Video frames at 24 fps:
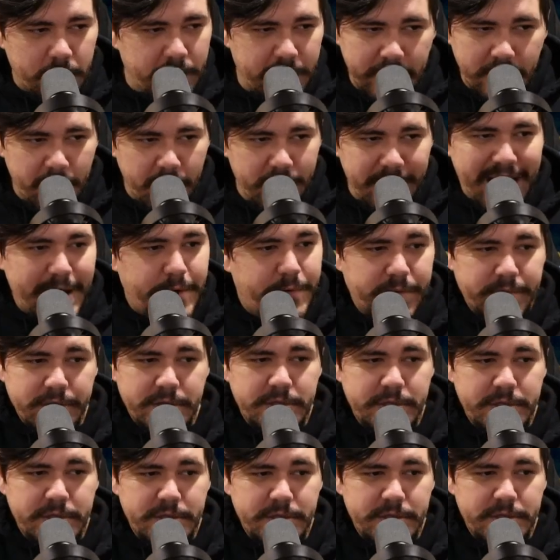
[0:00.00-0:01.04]
go
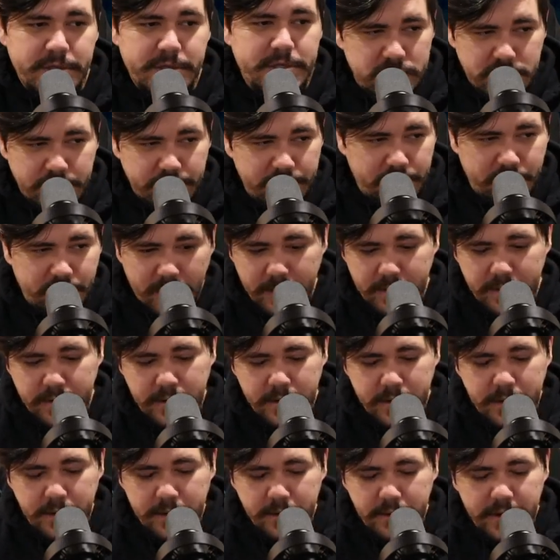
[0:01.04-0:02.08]
backwards on your support.
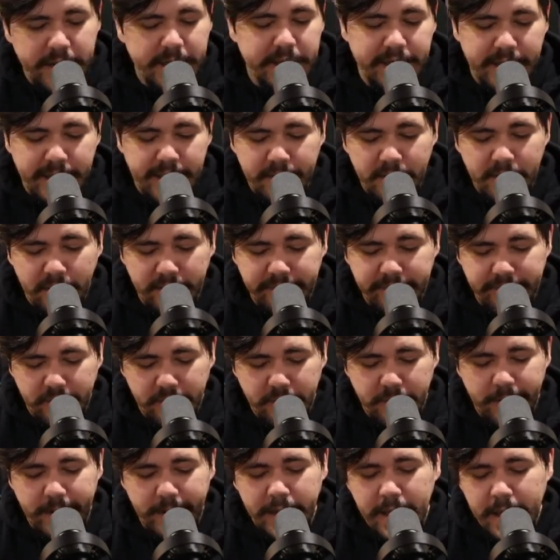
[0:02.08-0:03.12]
You need to keep going
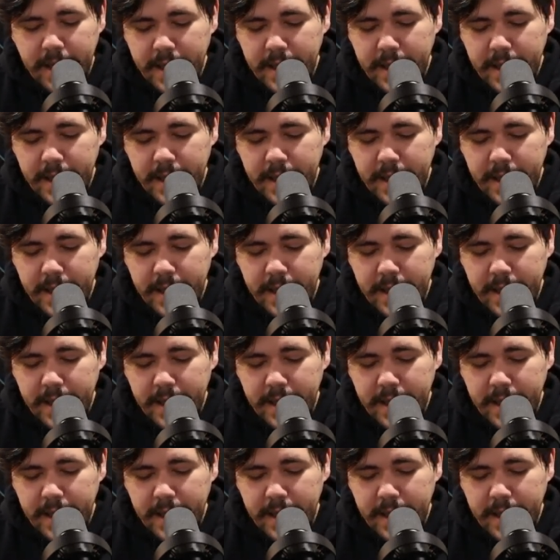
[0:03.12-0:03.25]
forward.